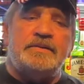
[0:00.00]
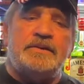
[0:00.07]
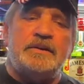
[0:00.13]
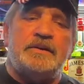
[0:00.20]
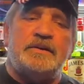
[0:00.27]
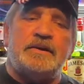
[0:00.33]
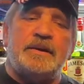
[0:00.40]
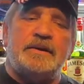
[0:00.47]

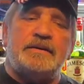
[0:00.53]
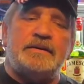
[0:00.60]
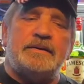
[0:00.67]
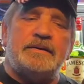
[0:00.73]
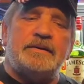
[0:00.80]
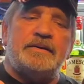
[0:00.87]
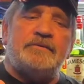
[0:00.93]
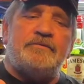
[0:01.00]
the
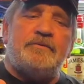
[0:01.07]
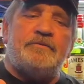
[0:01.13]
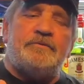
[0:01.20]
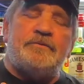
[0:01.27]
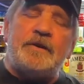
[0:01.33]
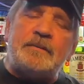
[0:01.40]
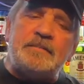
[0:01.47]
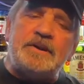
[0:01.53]

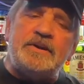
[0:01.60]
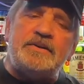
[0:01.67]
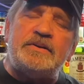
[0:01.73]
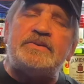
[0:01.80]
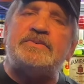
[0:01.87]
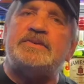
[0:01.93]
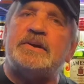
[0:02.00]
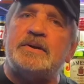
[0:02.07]
family
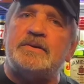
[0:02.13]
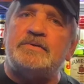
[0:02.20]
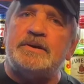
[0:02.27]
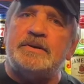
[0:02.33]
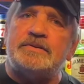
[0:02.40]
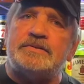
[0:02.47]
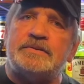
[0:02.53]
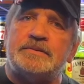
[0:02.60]

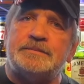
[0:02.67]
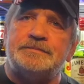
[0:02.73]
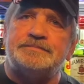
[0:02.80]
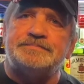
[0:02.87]
distilleries.